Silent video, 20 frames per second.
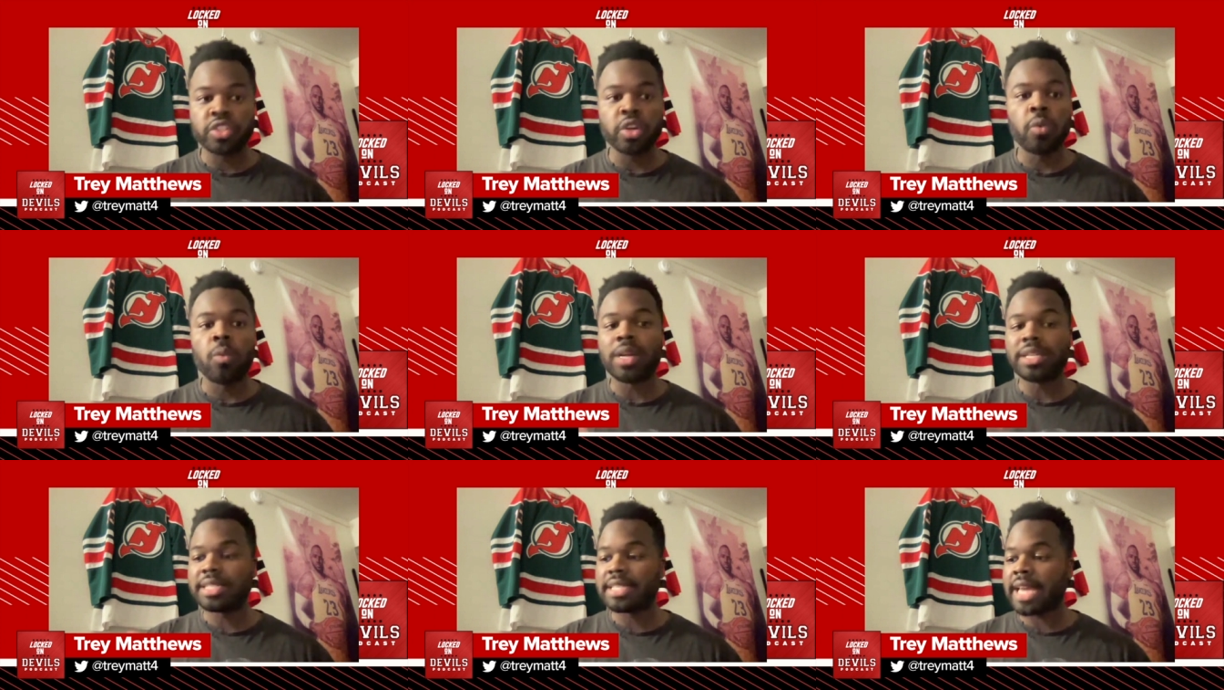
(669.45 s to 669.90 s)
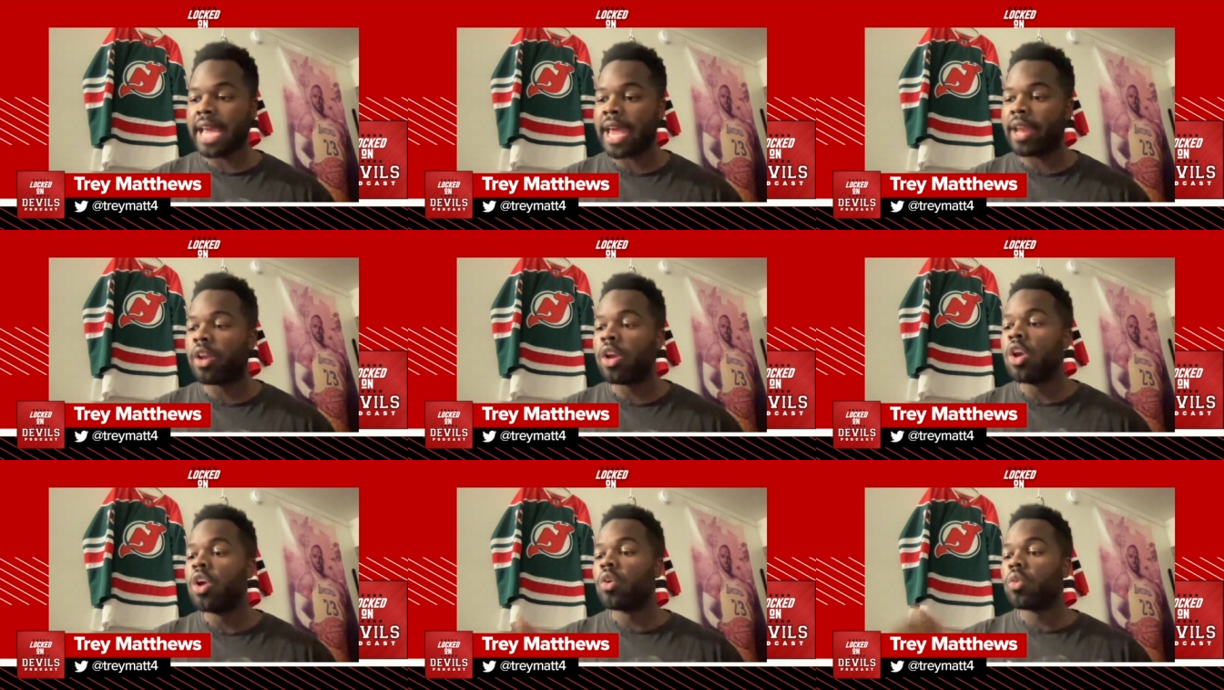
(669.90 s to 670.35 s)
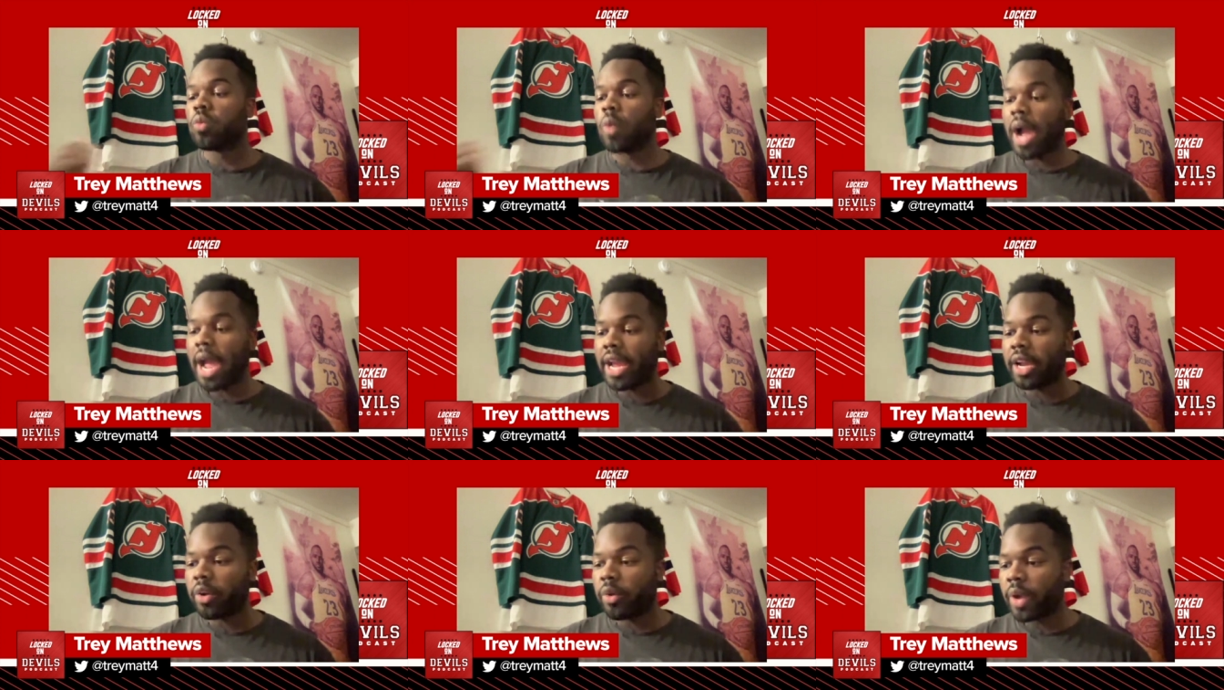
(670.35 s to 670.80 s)
So once again,
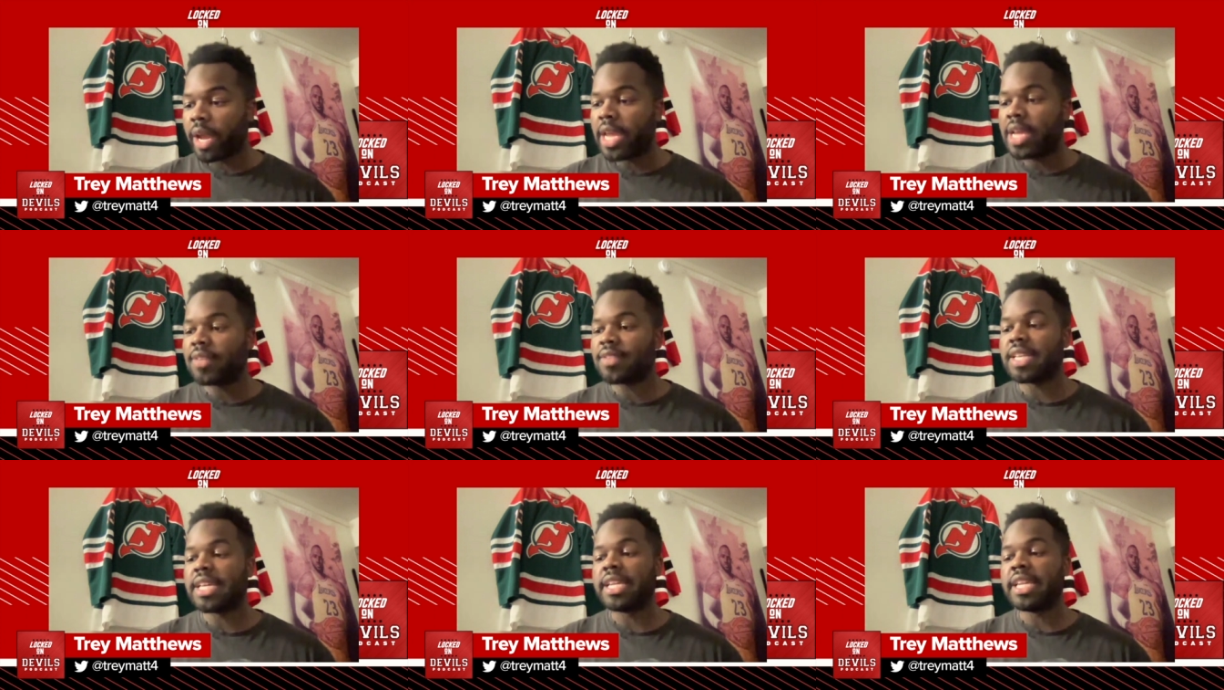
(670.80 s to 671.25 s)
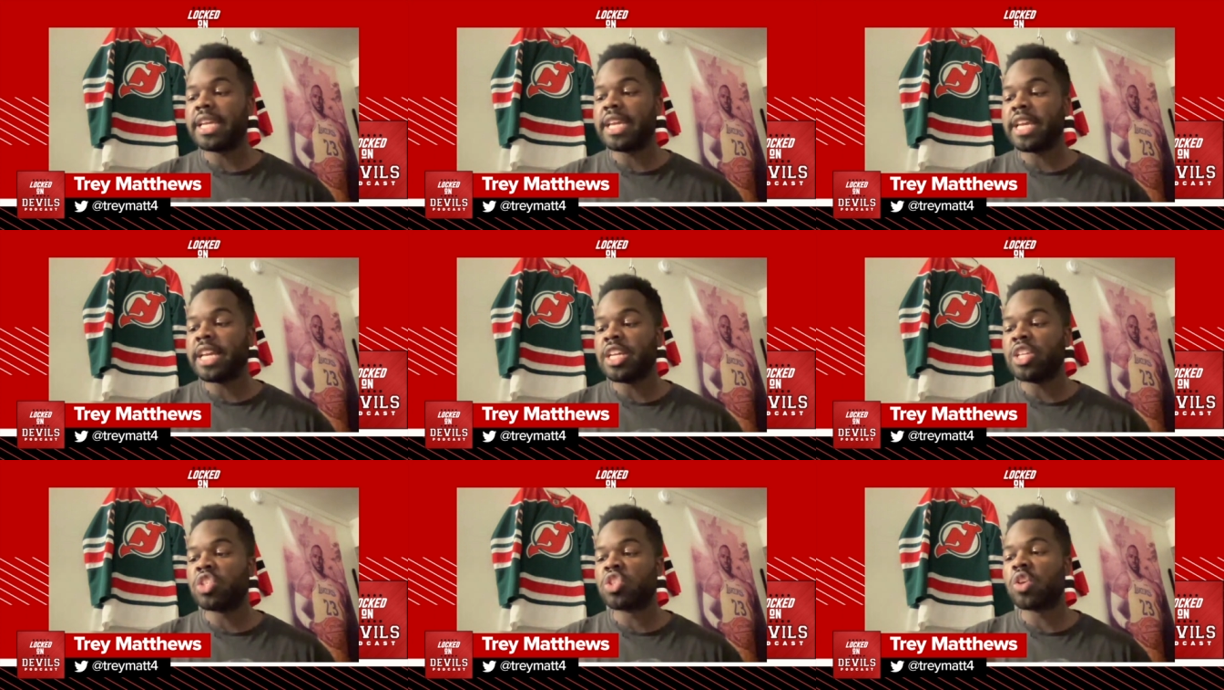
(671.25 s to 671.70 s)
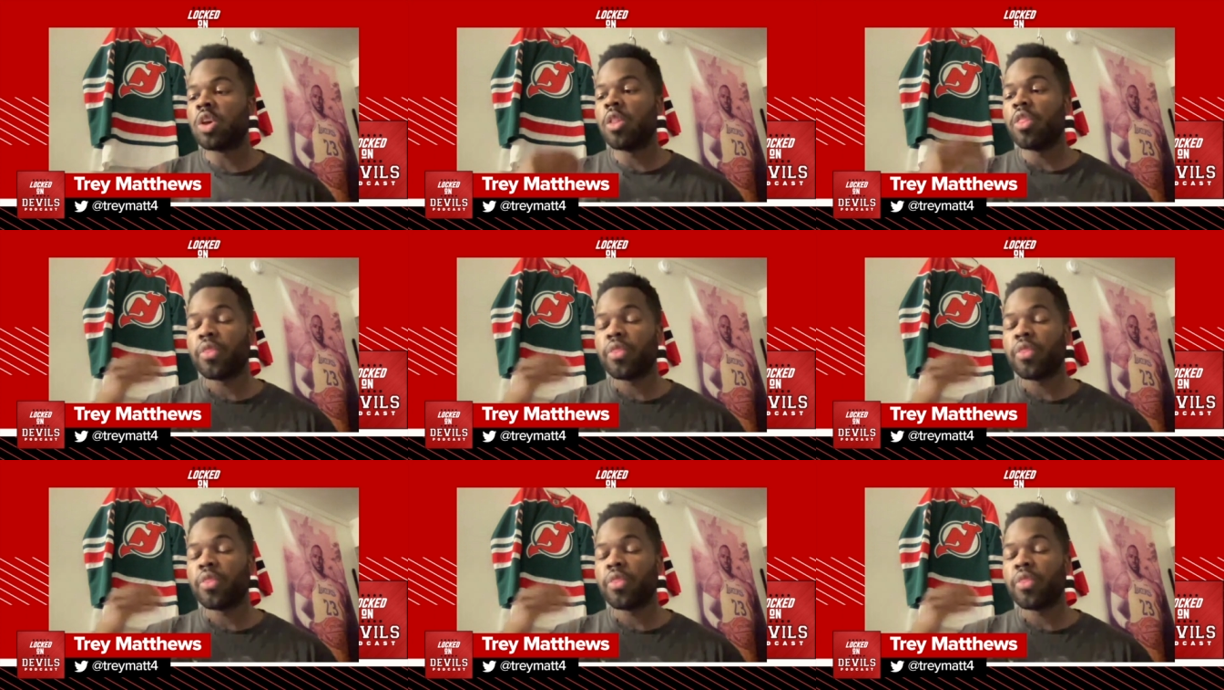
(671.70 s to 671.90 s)
Ryan Graves in his